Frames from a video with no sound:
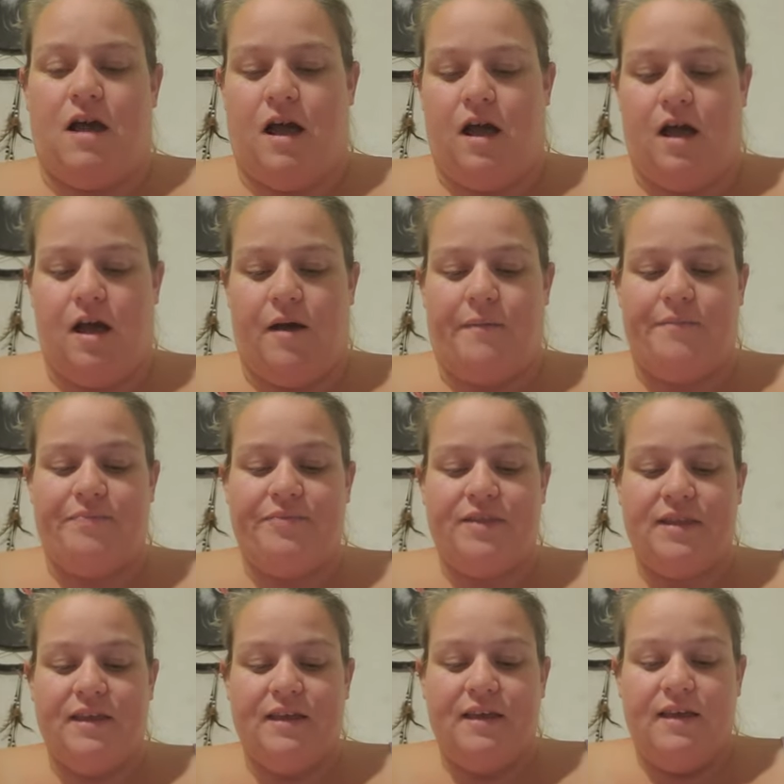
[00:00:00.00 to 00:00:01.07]
um,
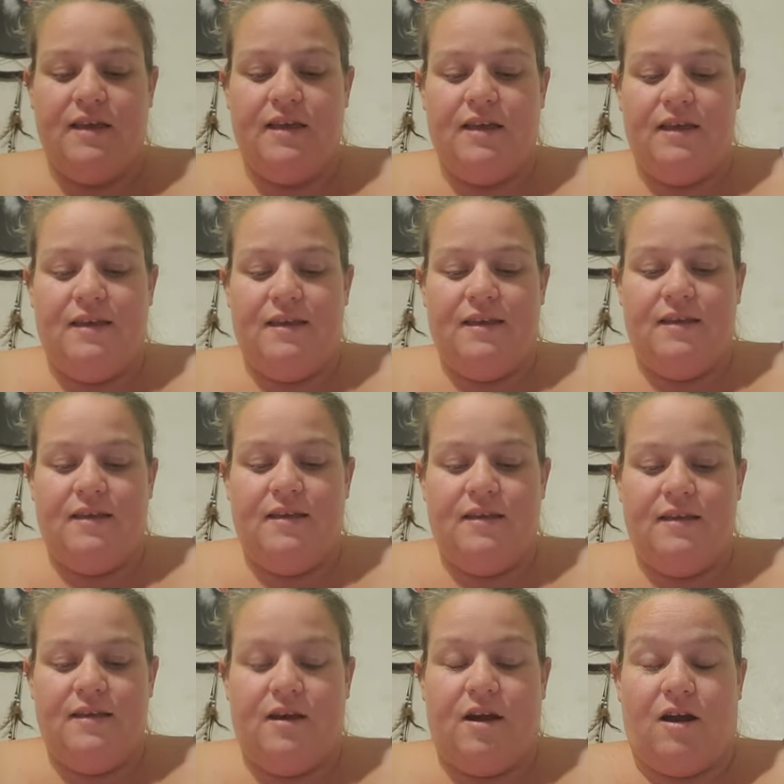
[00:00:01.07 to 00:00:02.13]

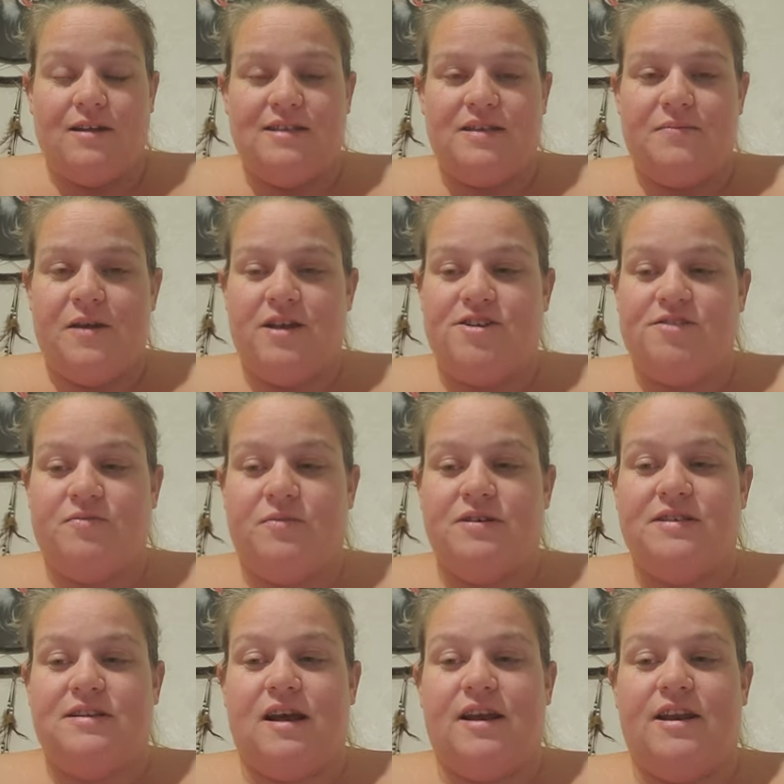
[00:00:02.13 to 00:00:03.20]
constipation
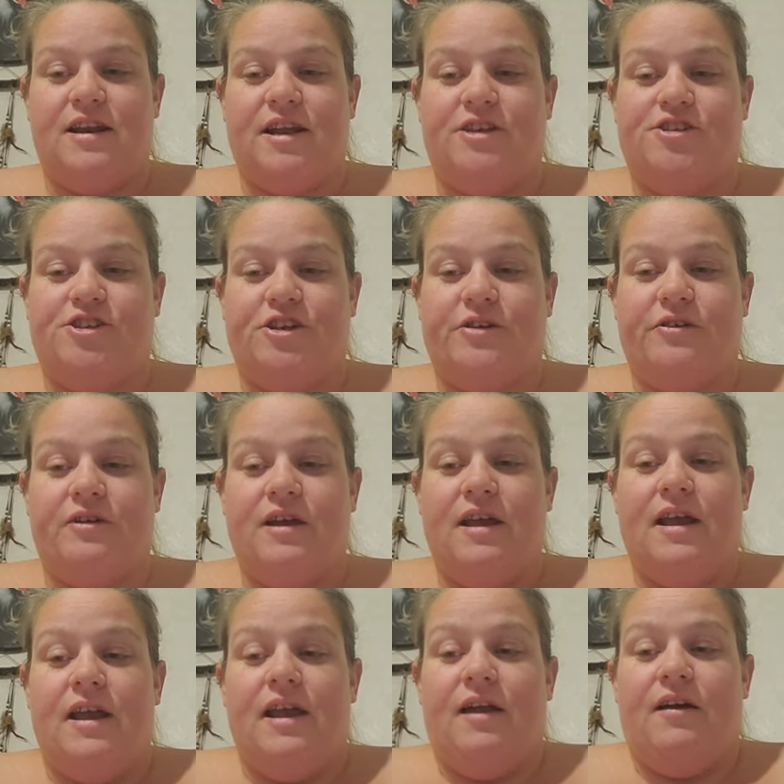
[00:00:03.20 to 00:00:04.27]
was not an issue.
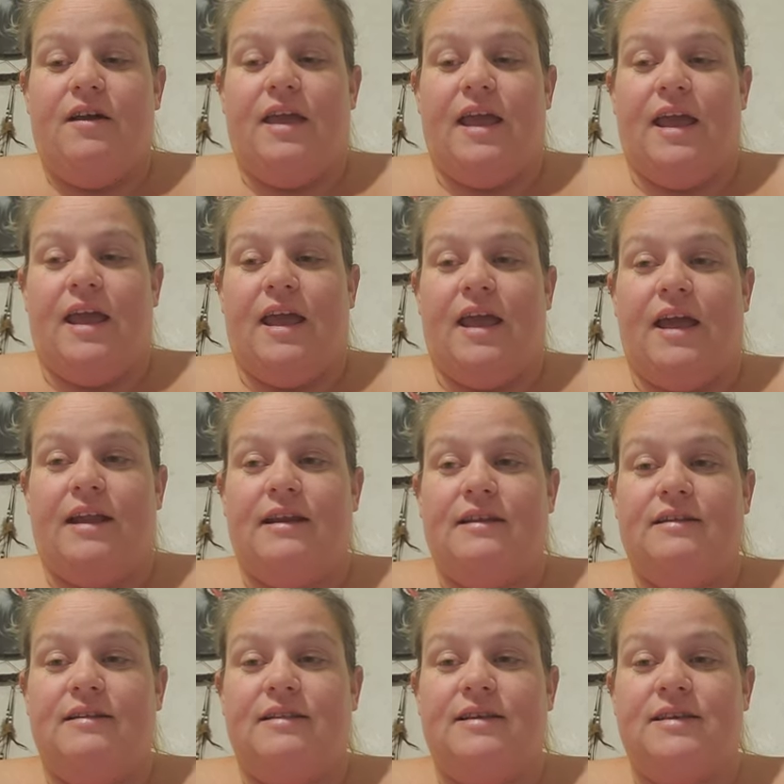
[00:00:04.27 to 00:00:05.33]

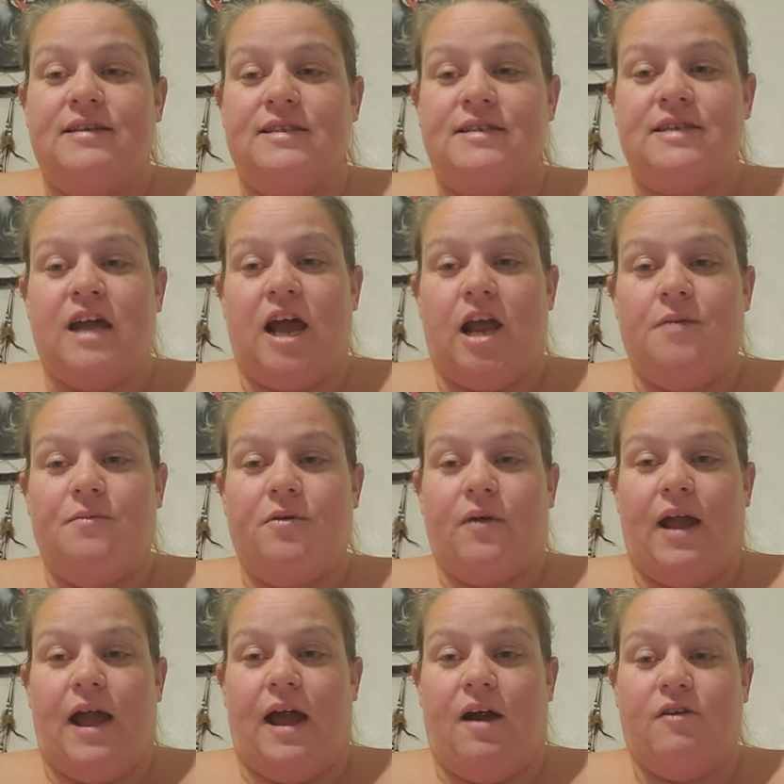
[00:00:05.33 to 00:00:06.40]
And this time
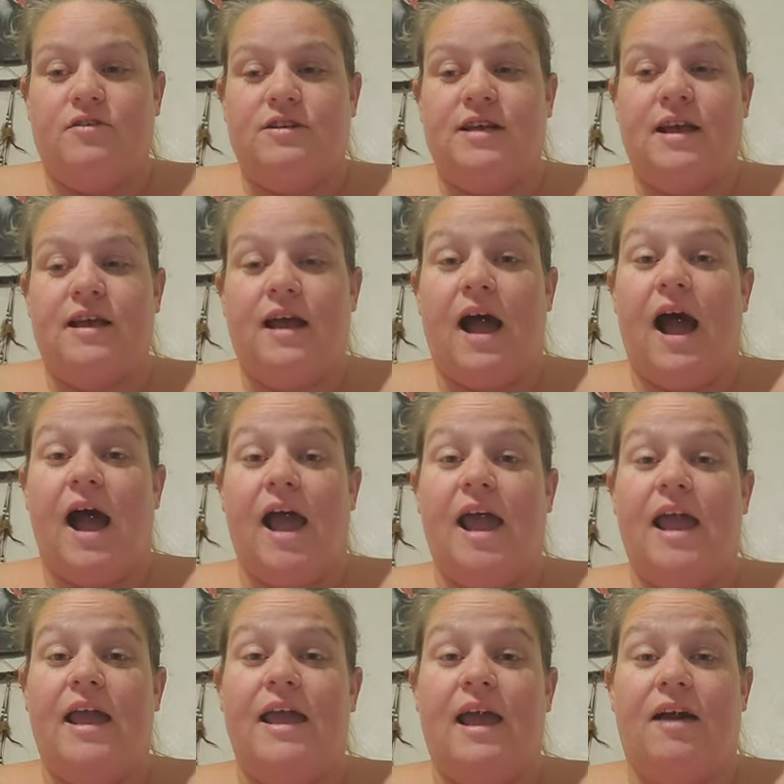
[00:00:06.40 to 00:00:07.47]
around,
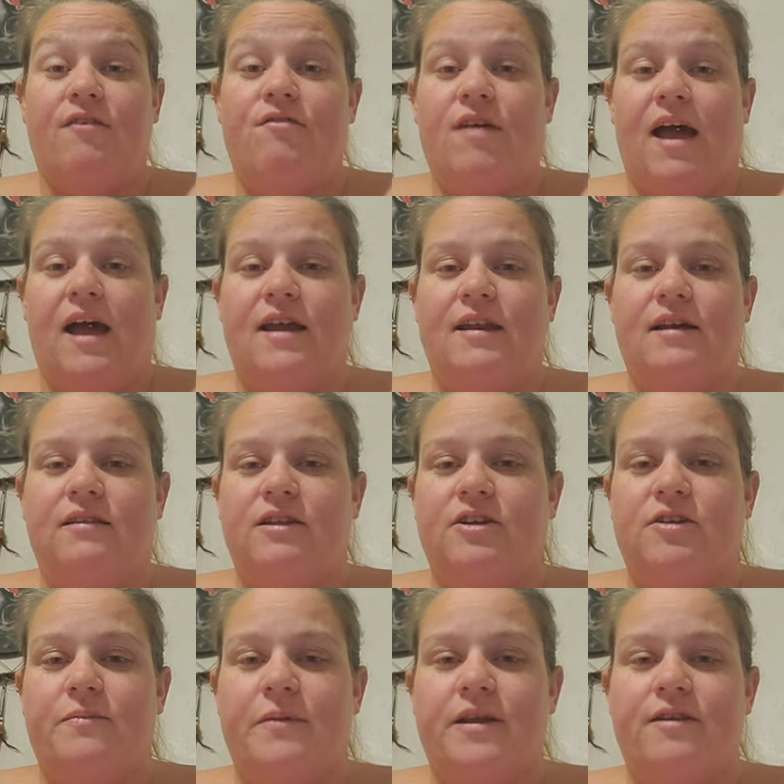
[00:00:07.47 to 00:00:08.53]
I have had a
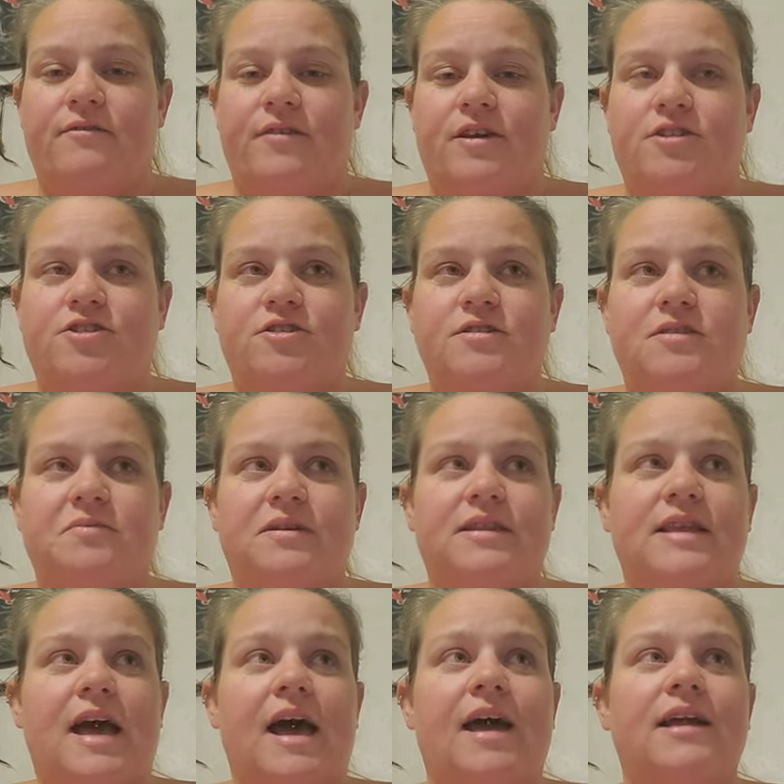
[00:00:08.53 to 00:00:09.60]
little bit of issues with
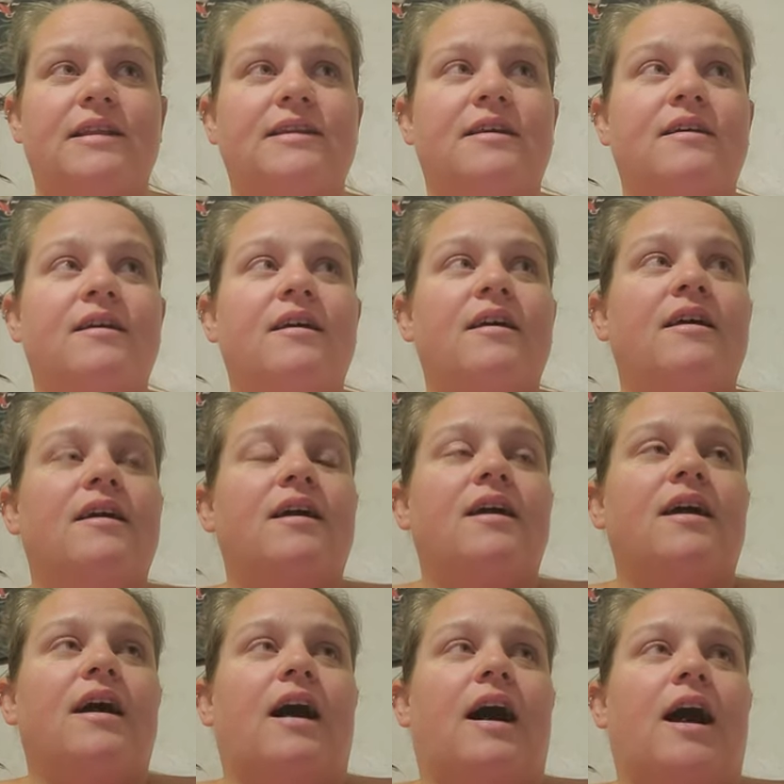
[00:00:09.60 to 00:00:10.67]
that.
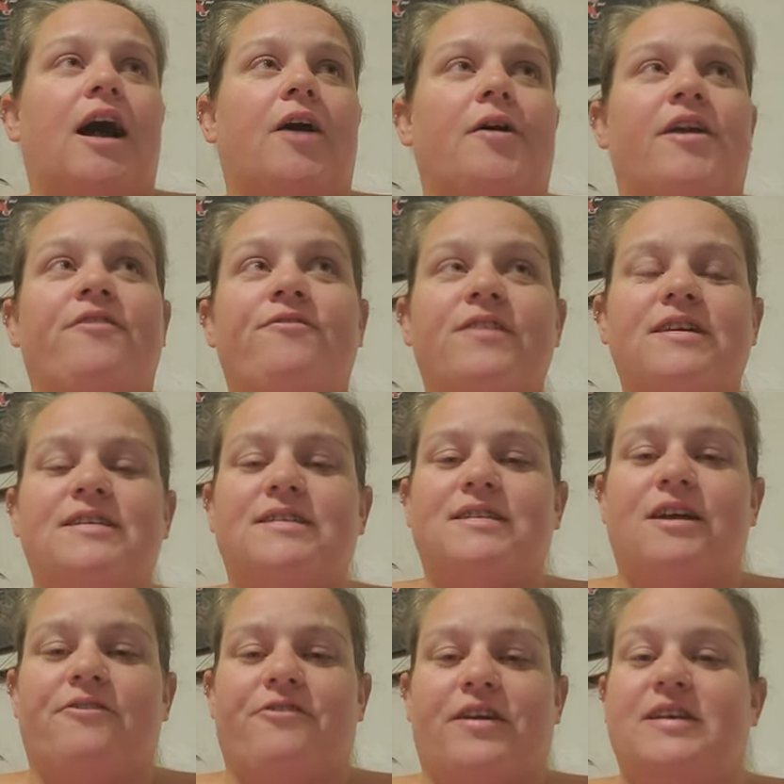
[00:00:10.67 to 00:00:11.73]
Uh, if this
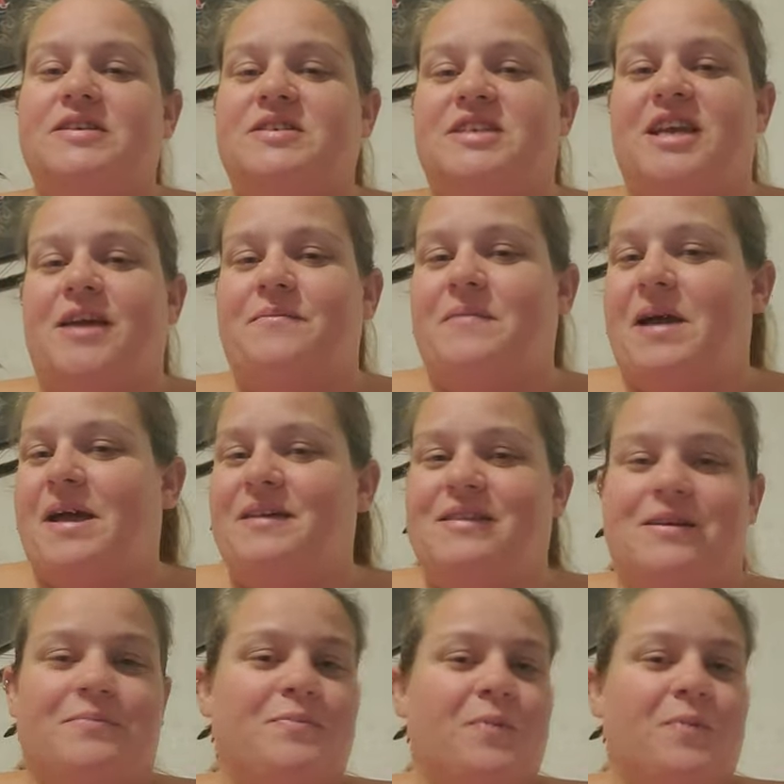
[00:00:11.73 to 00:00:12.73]
stuff is TMI, then